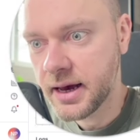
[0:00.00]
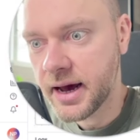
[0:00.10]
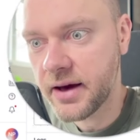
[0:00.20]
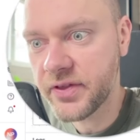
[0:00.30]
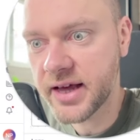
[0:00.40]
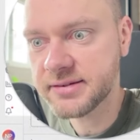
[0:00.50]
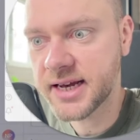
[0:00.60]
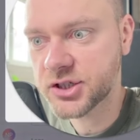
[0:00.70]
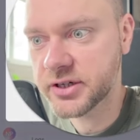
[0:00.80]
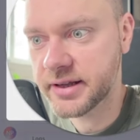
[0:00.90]
and that's
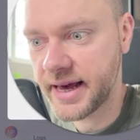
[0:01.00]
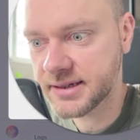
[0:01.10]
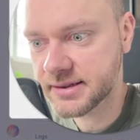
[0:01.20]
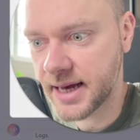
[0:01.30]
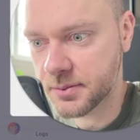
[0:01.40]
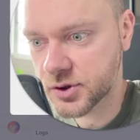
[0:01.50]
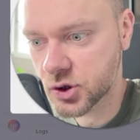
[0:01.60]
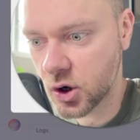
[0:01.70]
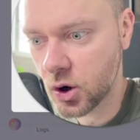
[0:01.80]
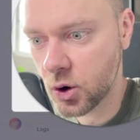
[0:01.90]
actually the next step.
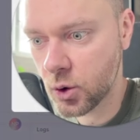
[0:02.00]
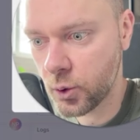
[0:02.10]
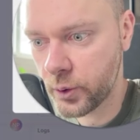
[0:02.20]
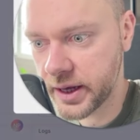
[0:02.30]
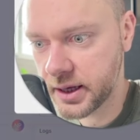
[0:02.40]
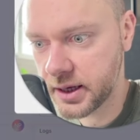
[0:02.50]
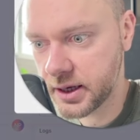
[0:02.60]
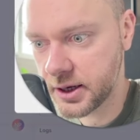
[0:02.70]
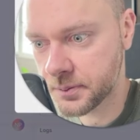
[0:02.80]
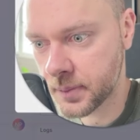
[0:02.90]
So
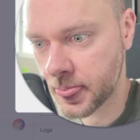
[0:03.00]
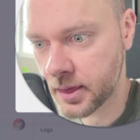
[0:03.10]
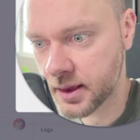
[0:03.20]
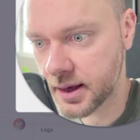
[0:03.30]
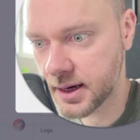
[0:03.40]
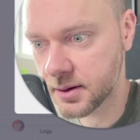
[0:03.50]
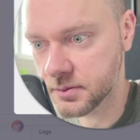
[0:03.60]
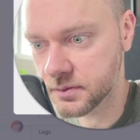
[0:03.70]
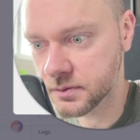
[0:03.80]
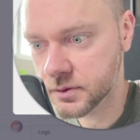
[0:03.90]
we
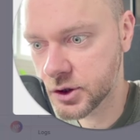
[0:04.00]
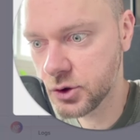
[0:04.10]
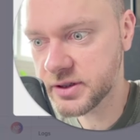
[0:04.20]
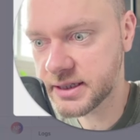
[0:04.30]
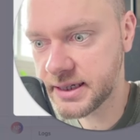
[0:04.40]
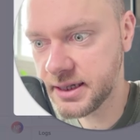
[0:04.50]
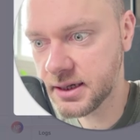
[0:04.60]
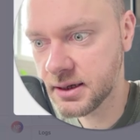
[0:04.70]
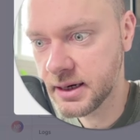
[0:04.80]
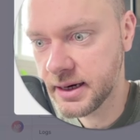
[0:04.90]
use it
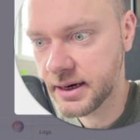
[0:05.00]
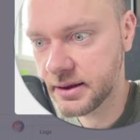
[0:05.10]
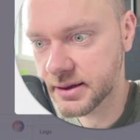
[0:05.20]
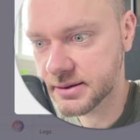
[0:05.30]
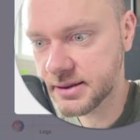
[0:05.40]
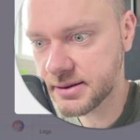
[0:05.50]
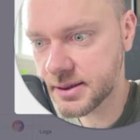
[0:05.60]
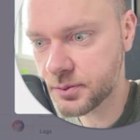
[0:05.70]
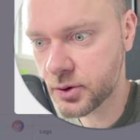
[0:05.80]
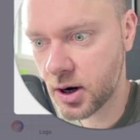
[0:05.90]
here in the
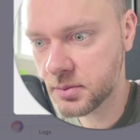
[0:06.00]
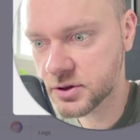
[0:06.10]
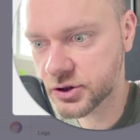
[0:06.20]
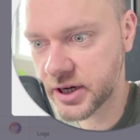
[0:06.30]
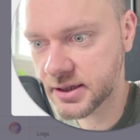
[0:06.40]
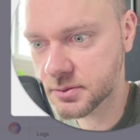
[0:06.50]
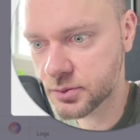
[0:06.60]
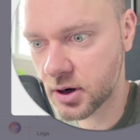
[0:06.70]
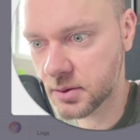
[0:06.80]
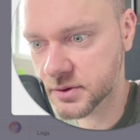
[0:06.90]
system prompt, JSON
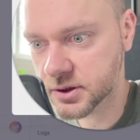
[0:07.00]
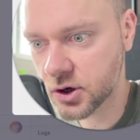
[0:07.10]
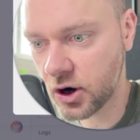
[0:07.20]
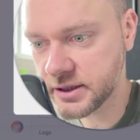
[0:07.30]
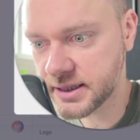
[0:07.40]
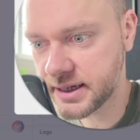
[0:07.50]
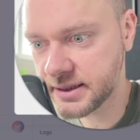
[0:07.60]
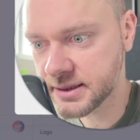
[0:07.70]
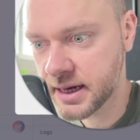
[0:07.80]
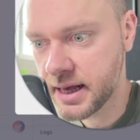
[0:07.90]
prompt
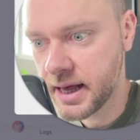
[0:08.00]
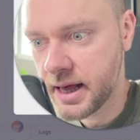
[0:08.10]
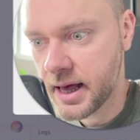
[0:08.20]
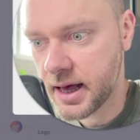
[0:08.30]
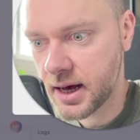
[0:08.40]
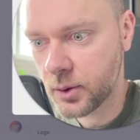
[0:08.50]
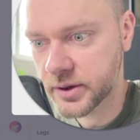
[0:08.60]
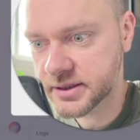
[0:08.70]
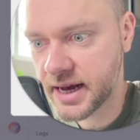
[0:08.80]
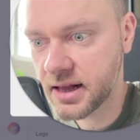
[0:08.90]
content.
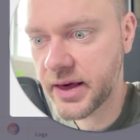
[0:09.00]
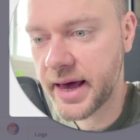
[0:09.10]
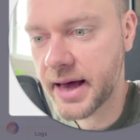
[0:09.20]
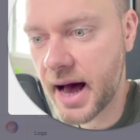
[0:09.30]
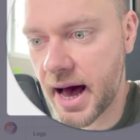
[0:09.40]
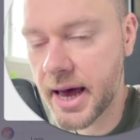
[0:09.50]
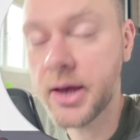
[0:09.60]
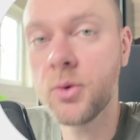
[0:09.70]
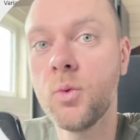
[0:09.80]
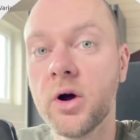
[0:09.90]
We tell the
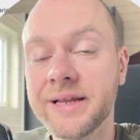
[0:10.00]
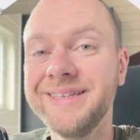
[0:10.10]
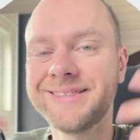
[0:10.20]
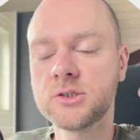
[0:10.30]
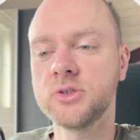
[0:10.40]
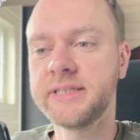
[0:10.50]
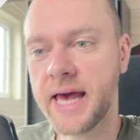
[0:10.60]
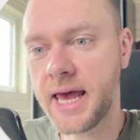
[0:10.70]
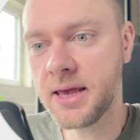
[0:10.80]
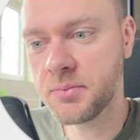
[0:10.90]
AI what is
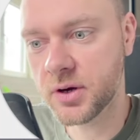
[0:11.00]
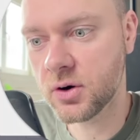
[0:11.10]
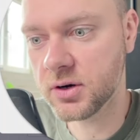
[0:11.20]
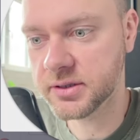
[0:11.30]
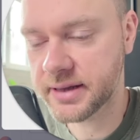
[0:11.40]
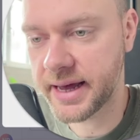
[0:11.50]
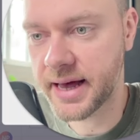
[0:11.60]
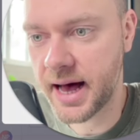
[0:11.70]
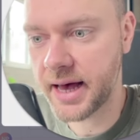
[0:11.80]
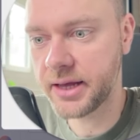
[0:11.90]
today, because
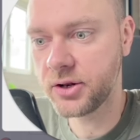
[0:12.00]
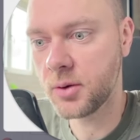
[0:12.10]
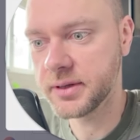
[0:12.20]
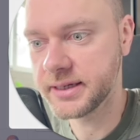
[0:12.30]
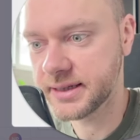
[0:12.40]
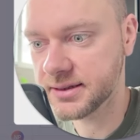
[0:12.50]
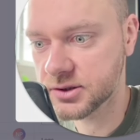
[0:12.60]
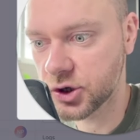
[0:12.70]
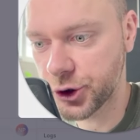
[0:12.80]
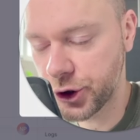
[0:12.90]
the AI normally
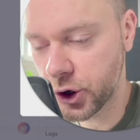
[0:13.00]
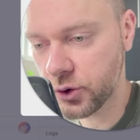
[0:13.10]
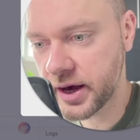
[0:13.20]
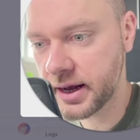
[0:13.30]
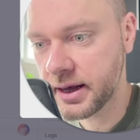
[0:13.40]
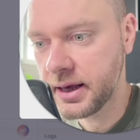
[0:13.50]
does not know that.